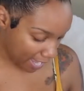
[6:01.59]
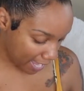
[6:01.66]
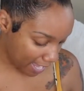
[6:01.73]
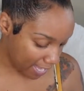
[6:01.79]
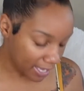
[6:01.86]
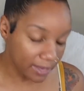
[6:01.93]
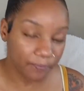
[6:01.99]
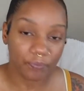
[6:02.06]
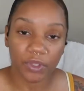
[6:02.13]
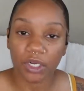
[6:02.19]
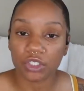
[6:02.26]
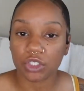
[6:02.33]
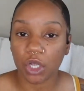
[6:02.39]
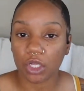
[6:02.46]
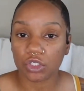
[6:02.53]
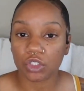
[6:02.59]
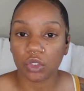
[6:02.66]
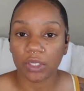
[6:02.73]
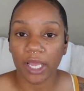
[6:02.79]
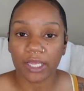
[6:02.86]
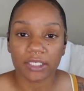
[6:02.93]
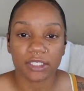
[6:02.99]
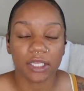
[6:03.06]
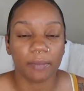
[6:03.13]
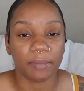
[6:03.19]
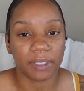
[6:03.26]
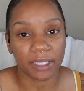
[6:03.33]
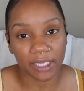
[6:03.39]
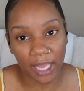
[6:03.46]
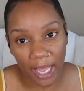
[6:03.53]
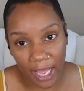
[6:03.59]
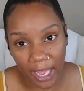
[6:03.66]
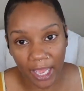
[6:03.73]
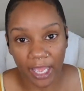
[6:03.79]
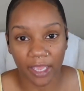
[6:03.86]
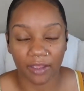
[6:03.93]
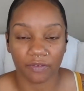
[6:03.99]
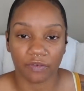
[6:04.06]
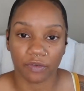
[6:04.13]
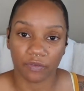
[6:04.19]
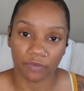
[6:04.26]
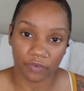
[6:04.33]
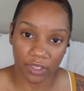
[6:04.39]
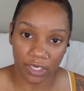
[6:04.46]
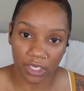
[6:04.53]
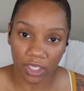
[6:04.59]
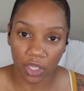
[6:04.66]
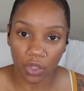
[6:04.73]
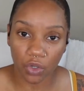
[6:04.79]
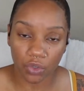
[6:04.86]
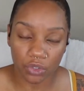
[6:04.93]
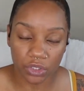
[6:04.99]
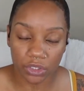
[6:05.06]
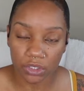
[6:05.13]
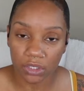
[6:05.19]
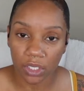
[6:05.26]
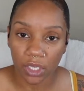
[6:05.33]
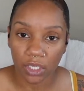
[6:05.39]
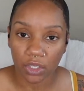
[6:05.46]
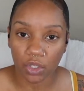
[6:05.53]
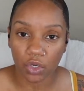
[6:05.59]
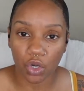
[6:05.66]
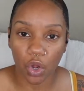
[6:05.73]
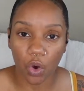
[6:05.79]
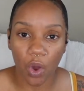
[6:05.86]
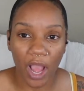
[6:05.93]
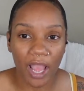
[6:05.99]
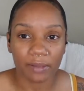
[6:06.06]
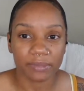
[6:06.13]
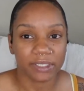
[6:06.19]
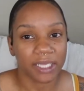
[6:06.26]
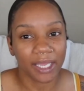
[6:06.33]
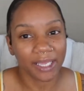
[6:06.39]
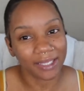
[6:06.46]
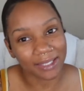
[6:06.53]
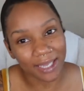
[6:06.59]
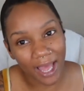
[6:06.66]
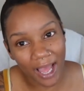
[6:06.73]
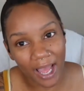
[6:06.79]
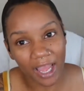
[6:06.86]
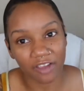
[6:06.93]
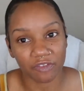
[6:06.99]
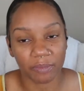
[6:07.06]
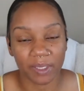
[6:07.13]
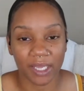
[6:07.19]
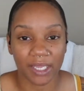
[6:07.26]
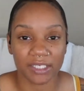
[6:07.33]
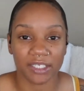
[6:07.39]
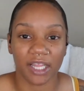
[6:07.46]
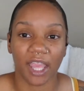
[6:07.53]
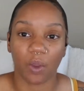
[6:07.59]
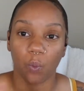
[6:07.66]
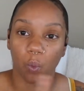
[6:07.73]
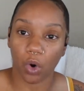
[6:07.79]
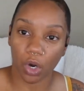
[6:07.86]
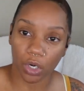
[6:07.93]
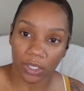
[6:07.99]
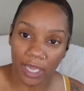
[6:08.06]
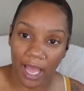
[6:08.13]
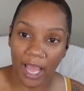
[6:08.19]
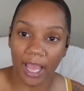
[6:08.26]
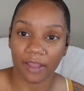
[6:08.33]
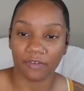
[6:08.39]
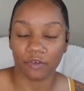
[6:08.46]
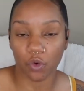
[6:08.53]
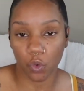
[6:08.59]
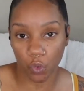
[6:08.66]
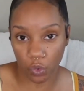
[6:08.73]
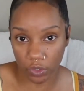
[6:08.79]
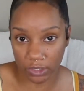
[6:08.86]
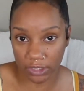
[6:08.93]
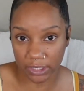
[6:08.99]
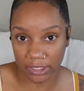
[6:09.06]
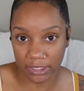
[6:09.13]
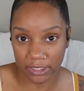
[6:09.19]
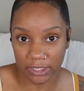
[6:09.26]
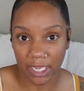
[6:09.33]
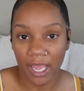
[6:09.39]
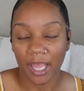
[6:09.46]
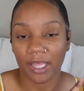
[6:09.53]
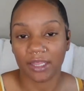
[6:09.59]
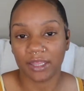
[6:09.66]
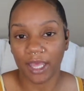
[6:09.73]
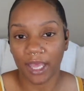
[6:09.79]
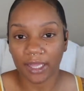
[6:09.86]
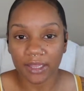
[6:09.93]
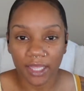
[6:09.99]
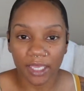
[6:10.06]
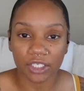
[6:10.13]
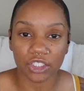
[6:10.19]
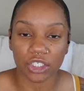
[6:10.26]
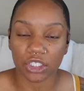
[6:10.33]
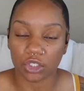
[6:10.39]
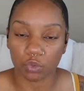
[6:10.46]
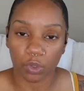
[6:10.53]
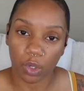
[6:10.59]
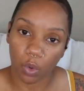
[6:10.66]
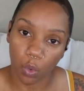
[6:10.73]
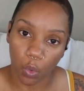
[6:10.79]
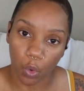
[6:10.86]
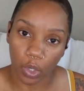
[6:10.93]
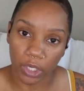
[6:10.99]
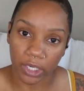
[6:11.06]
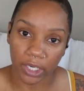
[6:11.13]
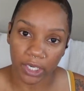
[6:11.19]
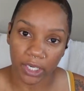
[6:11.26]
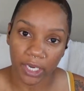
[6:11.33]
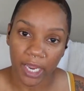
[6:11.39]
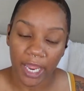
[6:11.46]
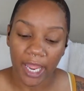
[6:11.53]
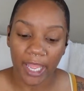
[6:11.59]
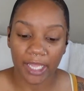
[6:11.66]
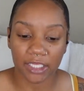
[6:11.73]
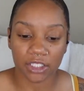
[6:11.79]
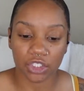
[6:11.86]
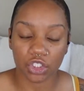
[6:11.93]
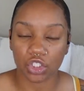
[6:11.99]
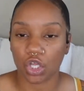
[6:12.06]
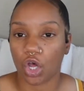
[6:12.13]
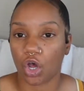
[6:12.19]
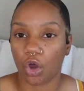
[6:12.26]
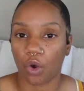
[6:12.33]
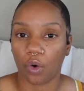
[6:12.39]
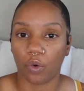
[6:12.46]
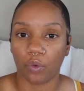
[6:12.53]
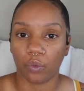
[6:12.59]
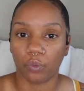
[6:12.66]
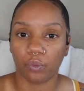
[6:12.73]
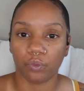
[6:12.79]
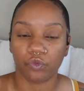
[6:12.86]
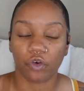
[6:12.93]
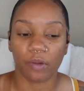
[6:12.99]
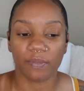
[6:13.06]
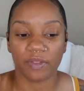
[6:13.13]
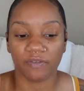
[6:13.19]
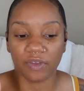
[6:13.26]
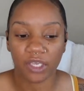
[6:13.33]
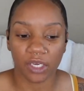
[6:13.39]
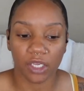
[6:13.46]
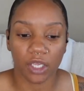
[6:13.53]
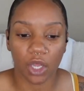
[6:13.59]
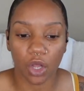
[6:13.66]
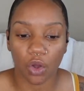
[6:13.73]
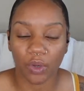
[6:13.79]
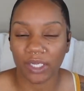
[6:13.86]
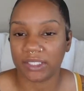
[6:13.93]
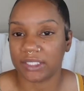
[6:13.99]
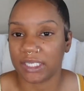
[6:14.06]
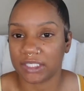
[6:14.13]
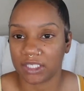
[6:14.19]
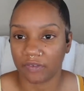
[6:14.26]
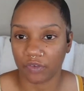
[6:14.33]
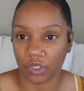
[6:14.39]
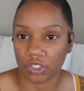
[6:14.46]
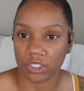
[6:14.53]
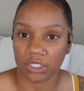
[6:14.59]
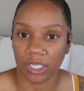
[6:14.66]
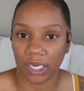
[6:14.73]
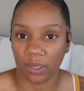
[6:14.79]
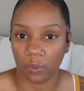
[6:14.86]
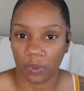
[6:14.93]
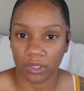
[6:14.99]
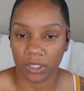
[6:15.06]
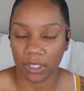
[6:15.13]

And there's also like some live videos. You know, I'm saying live because they were live courses that they just recorded. And so from the video, it's as if you're sitting with the